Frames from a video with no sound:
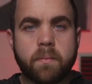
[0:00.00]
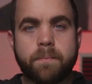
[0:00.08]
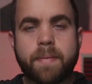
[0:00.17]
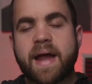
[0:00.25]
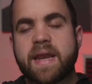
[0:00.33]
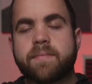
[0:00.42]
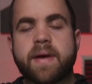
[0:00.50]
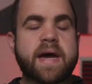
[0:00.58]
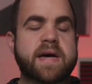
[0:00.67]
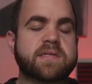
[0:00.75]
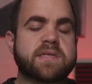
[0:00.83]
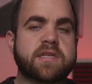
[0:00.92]
body
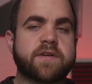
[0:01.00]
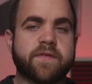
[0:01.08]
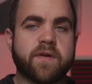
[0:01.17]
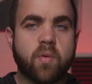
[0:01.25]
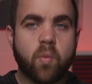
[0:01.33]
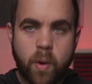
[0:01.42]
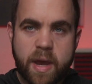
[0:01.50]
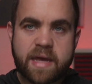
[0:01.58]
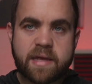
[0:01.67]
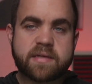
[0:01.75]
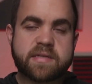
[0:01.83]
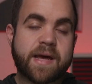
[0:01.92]
mass, a different
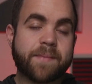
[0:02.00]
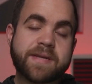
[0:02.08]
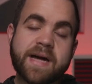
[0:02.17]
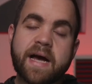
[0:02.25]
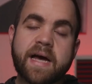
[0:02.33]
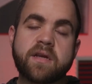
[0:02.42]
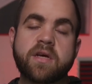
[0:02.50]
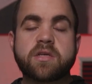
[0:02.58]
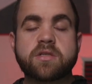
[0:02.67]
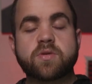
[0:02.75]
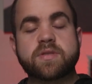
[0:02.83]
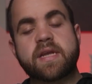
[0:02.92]
weight stepped on,
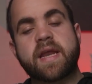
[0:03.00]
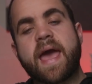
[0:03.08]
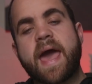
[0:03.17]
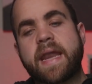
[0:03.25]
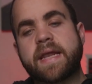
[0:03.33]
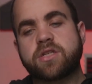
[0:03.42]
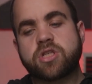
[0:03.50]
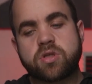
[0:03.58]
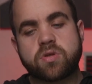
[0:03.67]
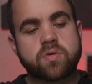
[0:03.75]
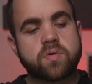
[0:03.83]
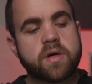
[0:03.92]
so it's going to add it
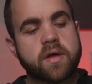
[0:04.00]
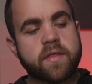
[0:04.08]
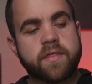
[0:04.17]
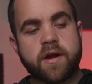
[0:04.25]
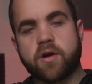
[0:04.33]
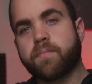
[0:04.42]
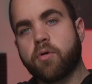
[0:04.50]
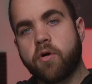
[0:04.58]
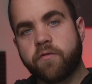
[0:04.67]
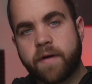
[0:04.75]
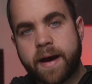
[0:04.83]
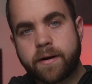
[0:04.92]
to their
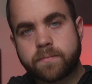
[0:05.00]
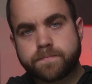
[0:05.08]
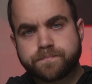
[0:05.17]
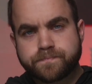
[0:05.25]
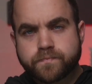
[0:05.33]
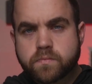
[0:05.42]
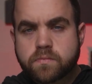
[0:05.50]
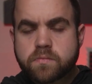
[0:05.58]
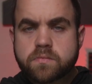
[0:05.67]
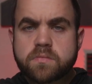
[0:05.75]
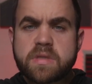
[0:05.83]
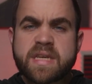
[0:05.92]
profile.
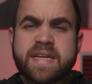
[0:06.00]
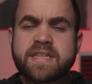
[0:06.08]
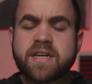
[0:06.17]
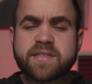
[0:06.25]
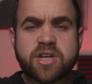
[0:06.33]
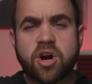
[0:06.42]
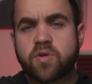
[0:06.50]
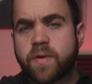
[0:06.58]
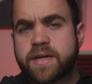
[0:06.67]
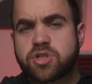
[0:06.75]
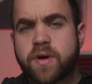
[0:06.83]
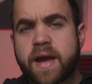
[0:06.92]
It does heart
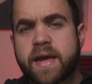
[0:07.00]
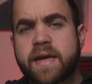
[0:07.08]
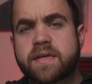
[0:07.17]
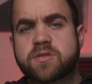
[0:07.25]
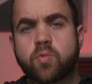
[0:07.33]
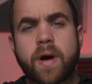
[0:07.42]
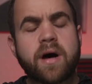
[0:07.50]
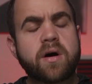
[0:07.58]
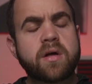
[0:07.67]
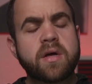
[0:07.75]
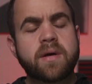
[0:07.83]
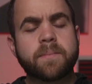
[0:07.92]
rate tracking as
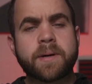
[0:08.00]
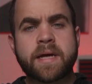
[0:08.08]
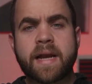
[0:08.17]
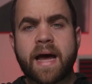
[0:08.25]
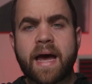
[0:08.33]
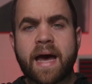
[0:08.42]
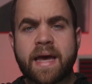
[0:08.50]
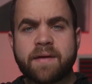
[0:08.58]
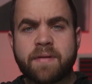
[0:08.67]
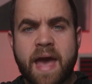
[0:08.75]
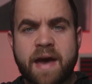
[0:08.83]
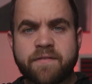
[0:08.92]
well, but I
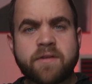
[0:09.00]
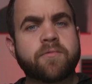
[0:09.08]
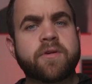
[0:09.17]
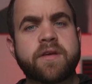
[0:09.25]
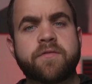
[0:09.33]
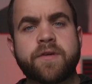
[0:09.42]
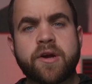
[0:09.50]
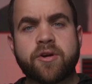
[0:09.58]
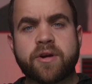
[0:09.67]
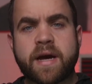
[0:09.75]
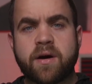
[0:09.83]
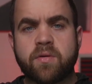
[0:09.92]
haven't really
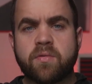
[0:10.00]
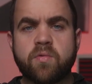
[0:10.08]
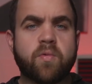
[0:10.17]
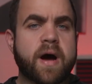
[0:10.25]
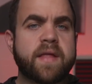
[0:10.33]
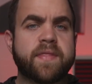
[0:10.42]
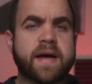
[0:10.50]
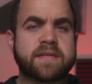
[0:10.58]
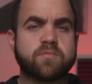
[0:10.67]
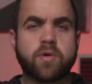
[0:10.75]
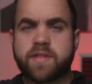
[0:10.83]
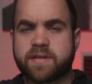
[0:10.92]
figured out what
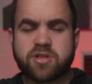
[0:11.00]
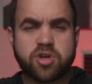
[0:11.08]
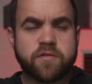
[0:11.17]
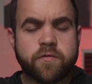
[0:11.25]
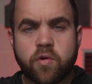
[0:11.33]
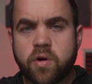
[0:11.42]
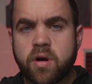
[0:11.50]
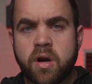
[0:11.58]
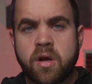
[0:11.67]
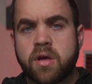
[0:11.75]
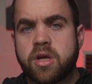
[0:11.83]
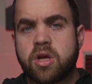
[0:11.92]
that's good for.
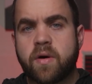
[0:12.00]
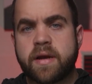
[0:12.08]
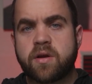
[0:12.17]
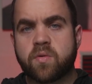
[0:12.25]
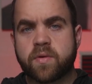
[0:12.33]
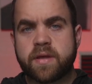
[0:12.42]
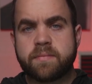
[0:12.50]
I don't really